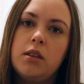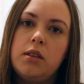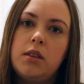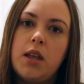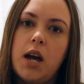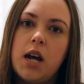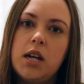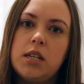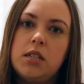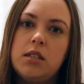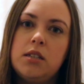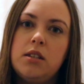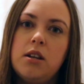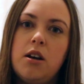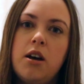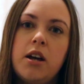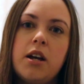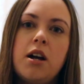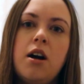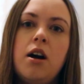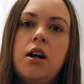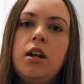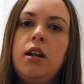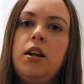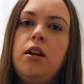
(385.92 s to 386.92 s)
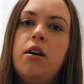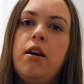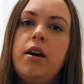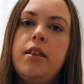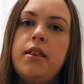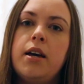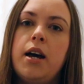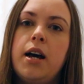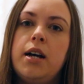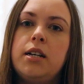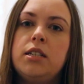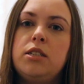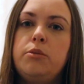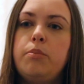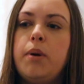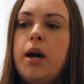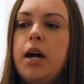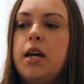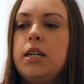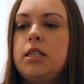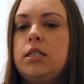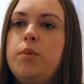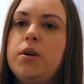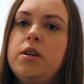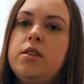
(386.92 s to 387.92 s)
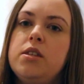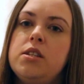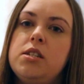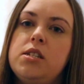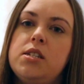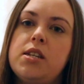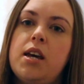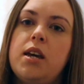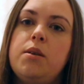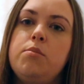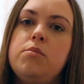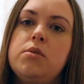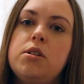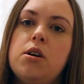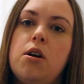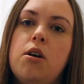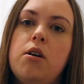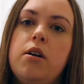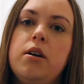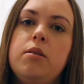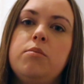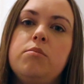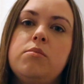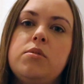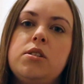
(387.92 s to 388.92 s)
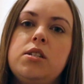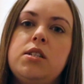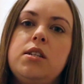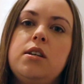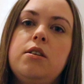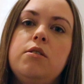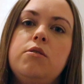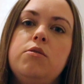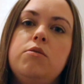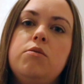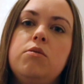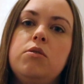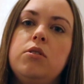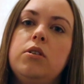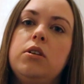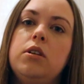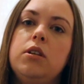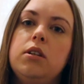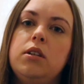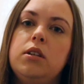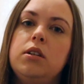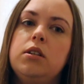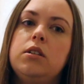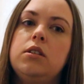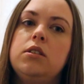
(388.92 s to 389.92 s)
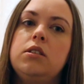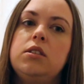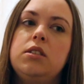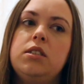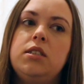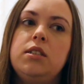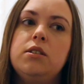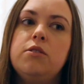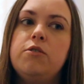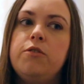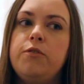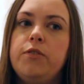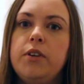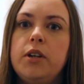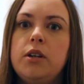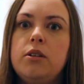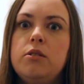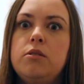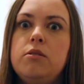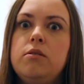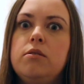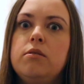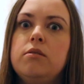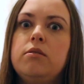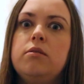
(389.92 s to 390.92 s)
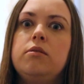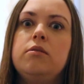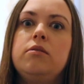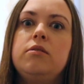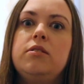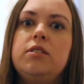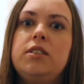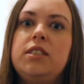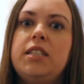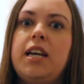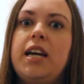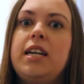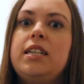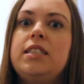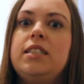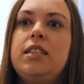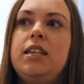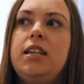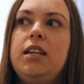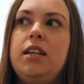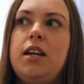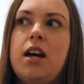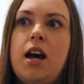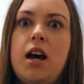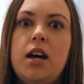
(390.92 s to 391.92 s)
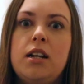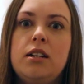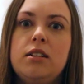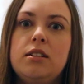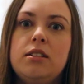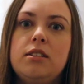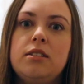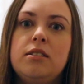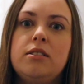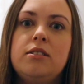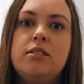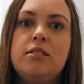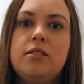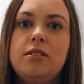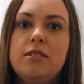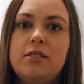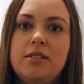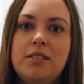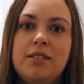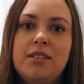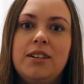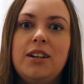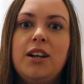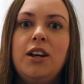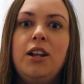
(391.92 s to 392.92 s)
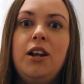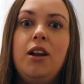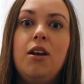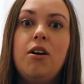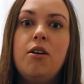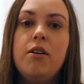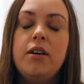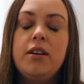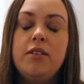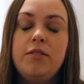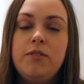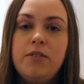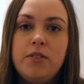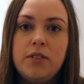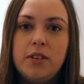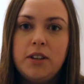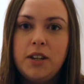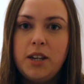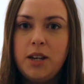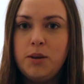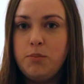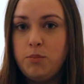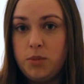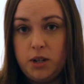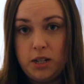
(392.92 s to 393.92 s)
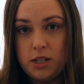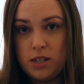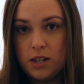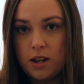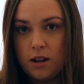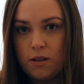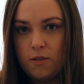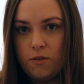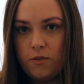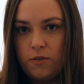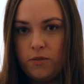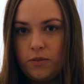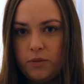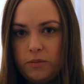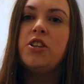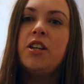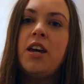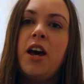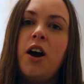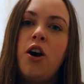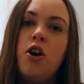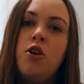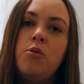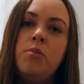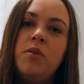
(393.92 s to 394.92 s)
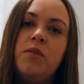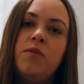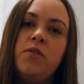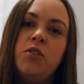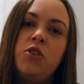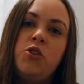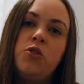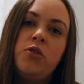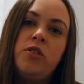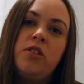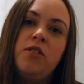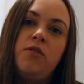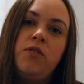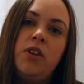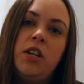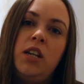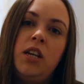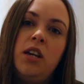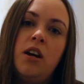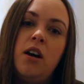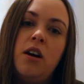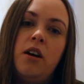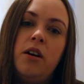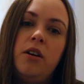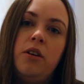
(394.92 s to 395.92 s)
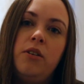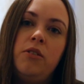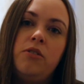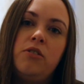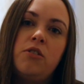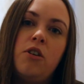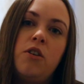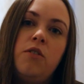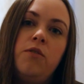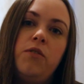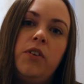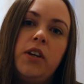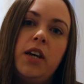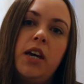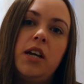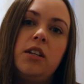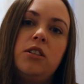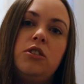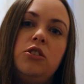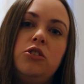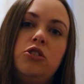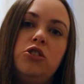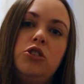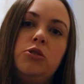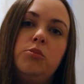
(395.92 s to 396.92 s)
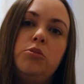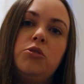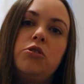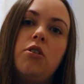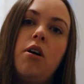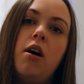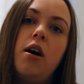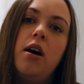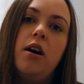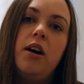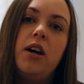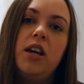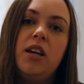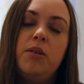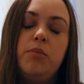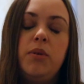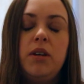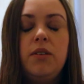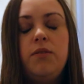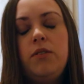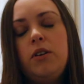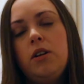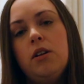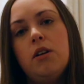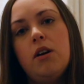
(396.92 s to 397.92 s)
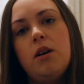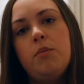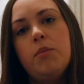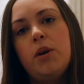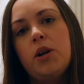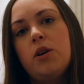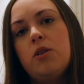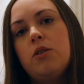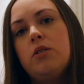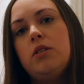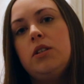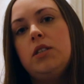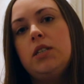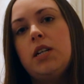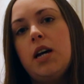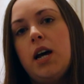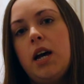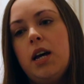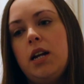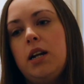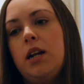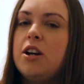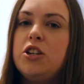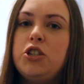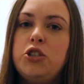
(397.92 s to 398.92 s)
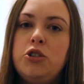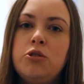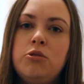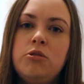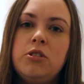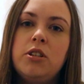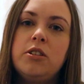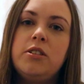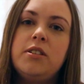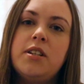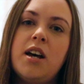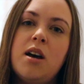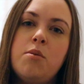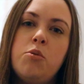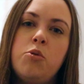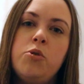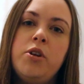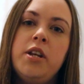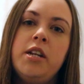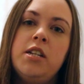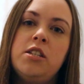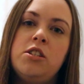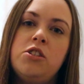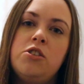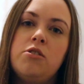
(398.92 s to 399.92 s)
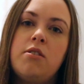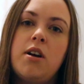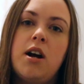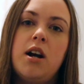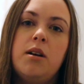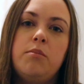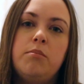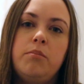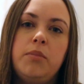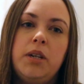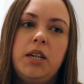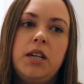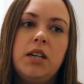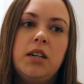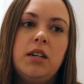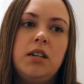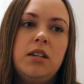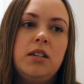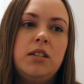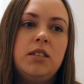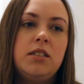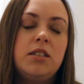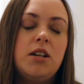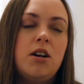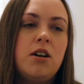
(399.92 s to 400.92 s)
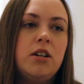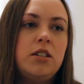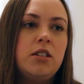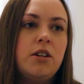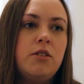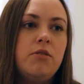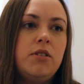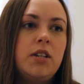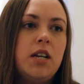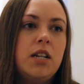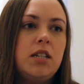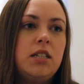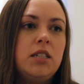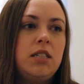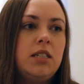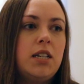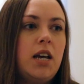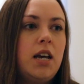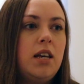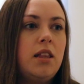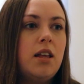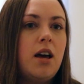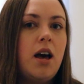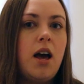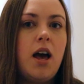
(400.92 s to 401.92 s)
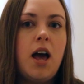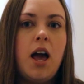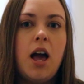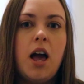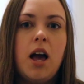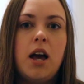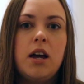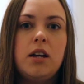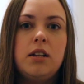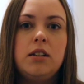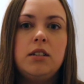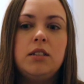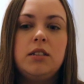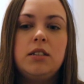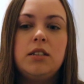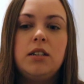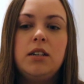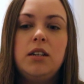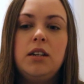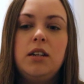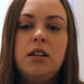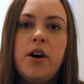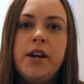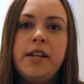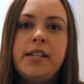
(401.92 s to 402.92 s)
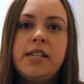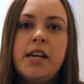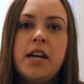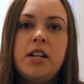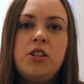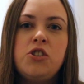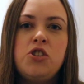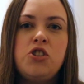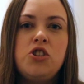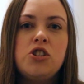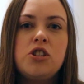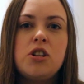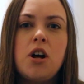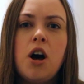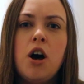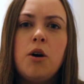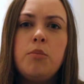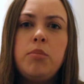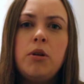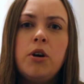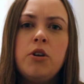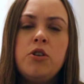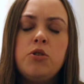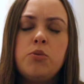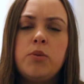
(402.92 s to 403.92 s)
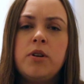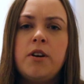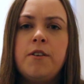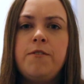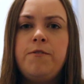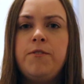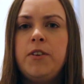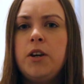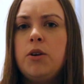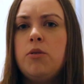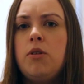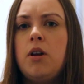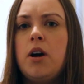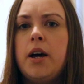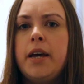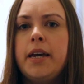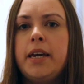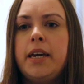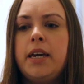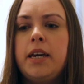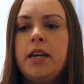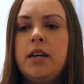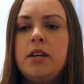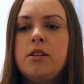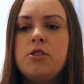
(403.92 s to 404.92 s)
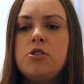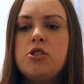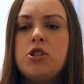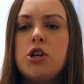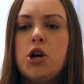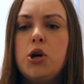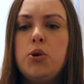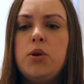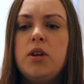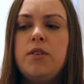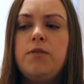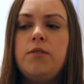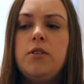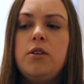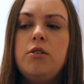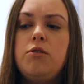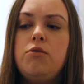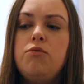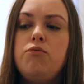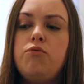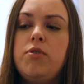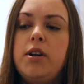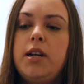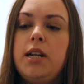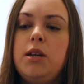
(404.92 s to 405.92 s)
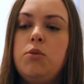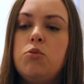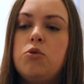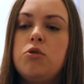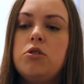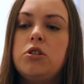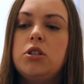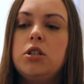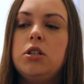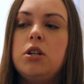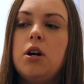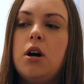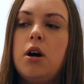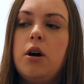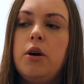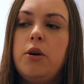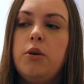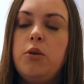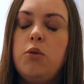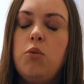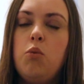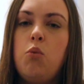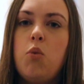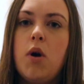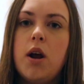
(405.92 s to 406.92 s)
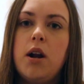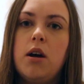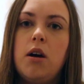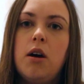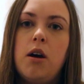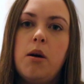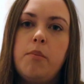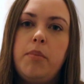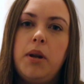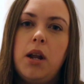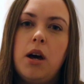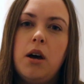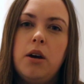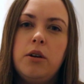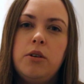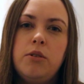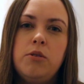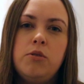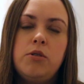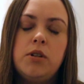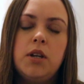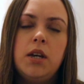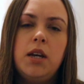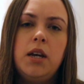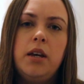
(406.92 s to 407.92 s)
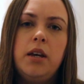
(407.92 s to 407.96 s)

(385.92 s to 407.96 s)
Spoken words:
that's, I kind of like that aspect, but at the same time, still feel sexy and alive in myself. So yeah, I hope you've enjoyed the video. Don't forget to subscribe if you like my content. I should also say I'm on Instagram, because I don't tend to say that, and I tend to just upload when I feel like it. So if you really want to know when I upload,